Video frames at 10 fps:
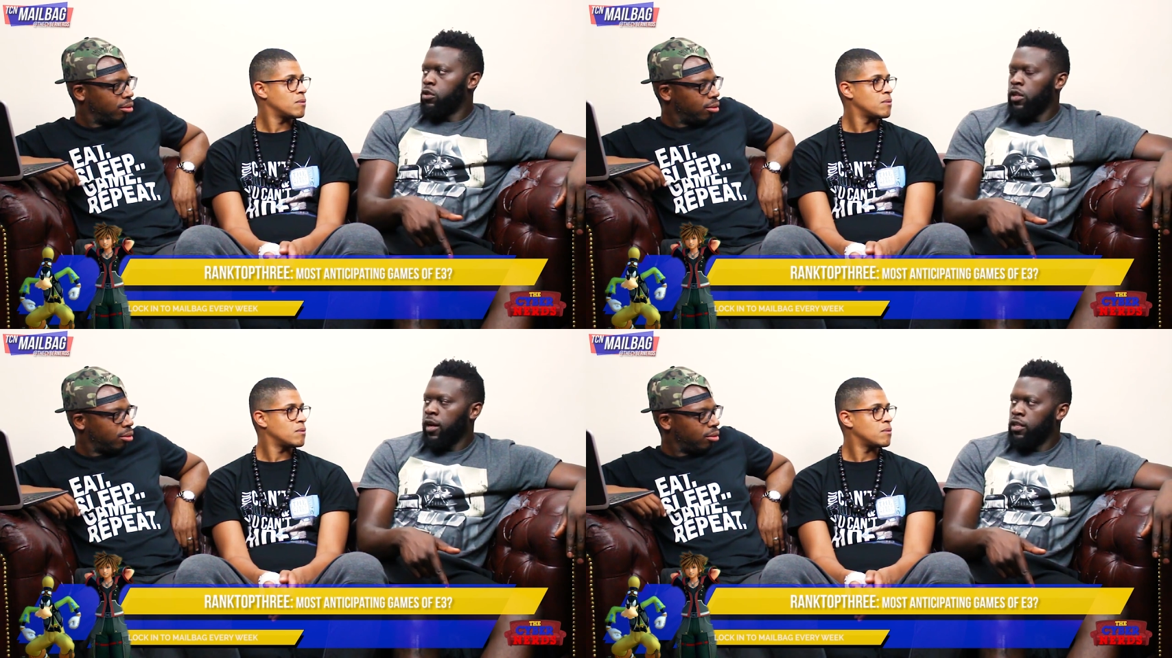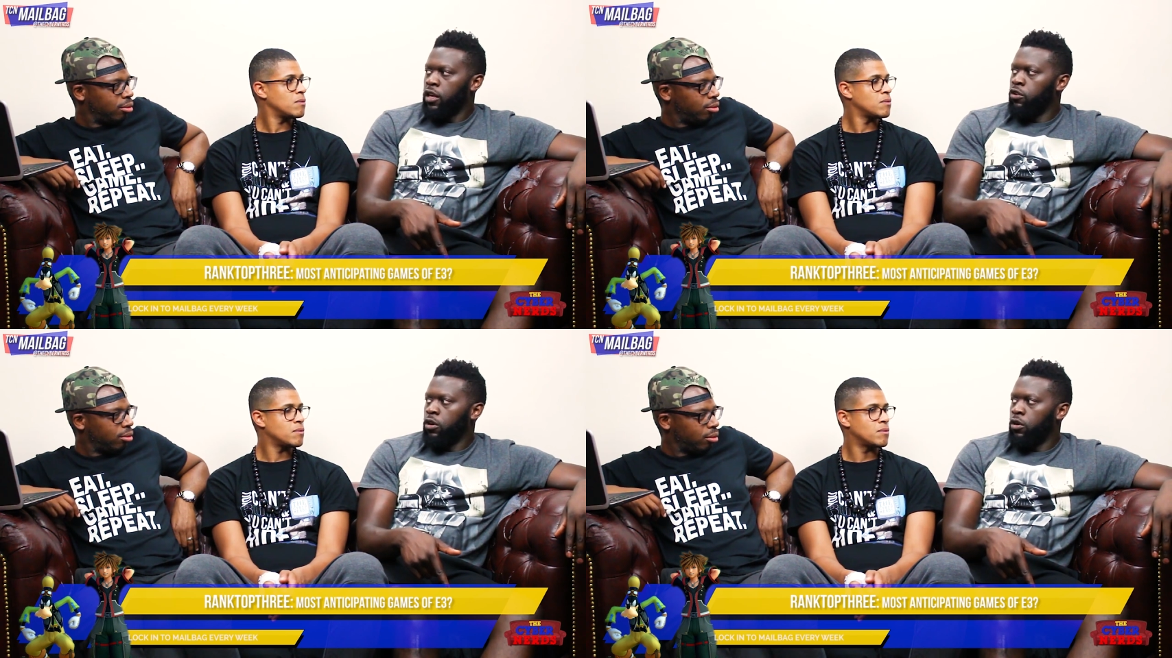Speaker 1: what like a
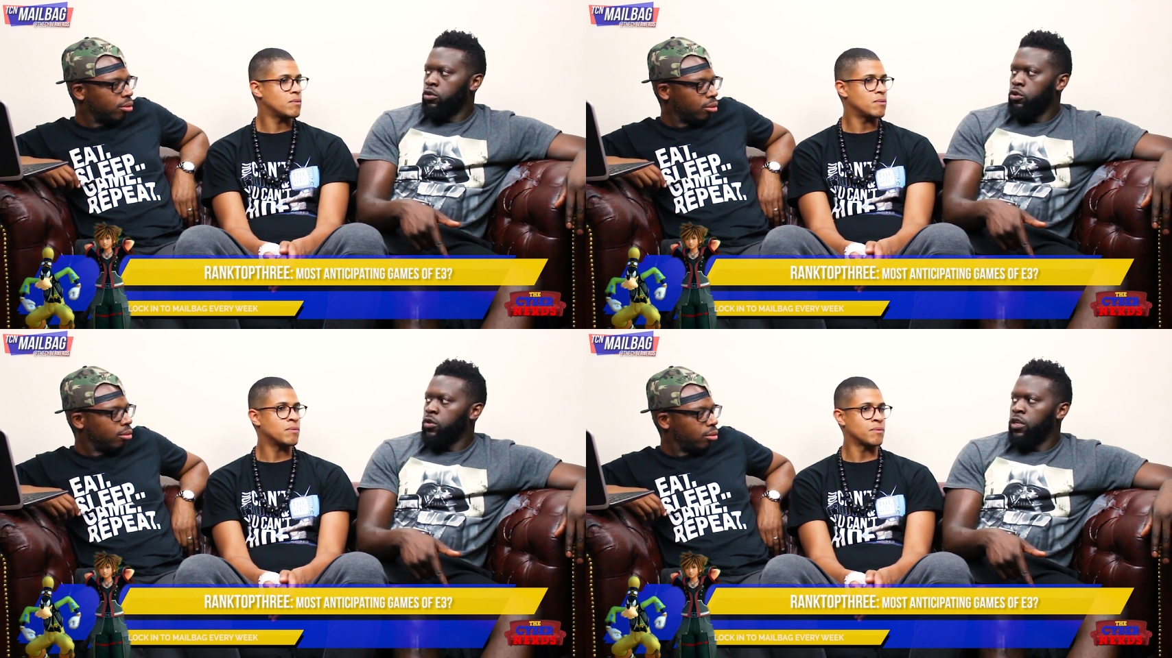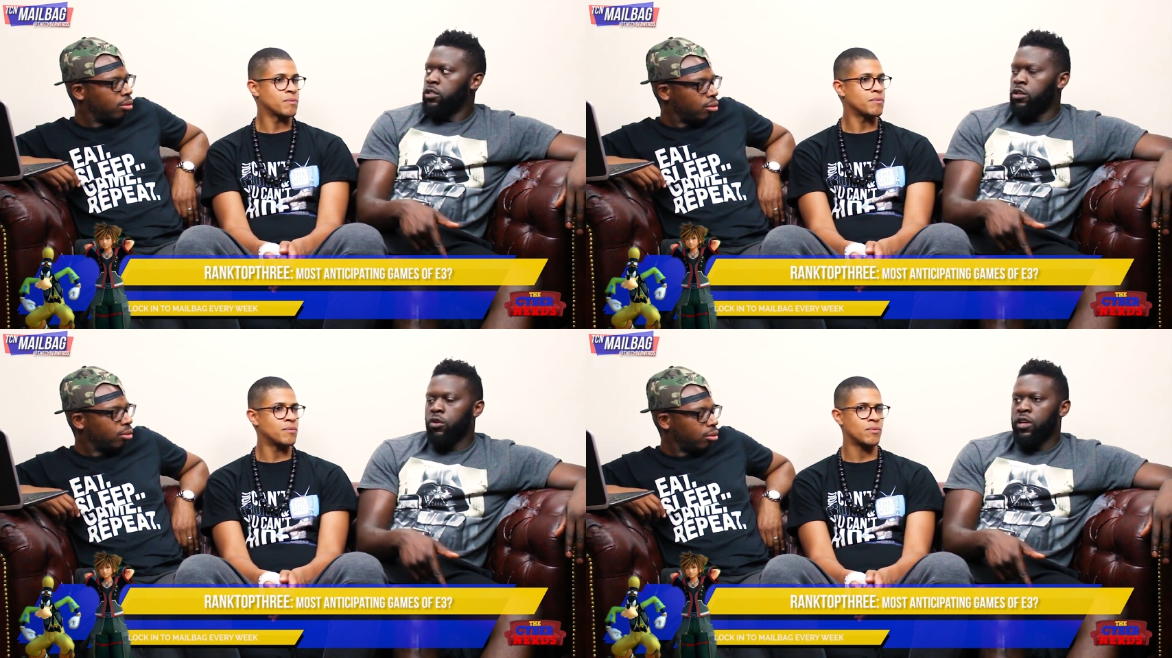year ago or 2 mm-hmm.
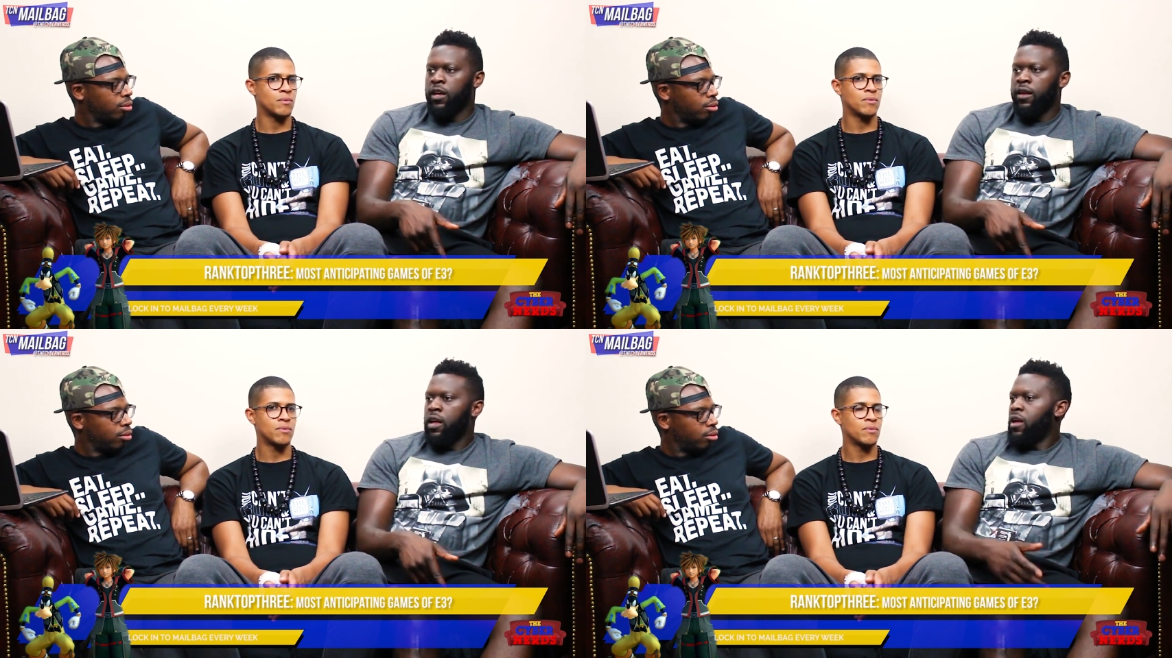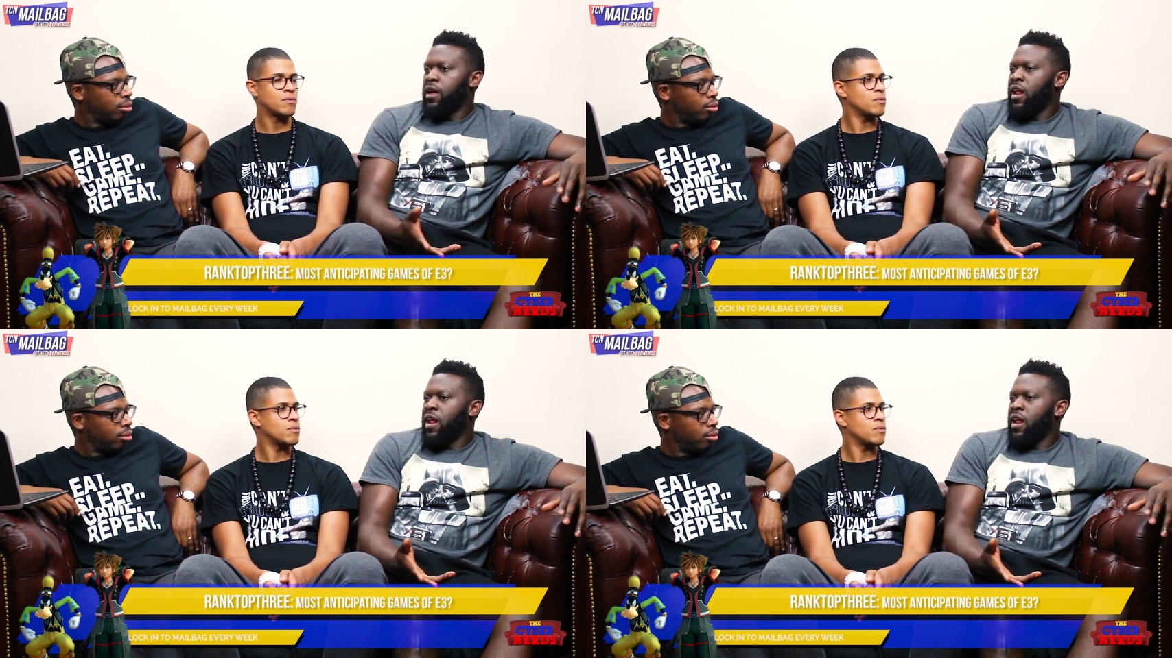years ago, yeah,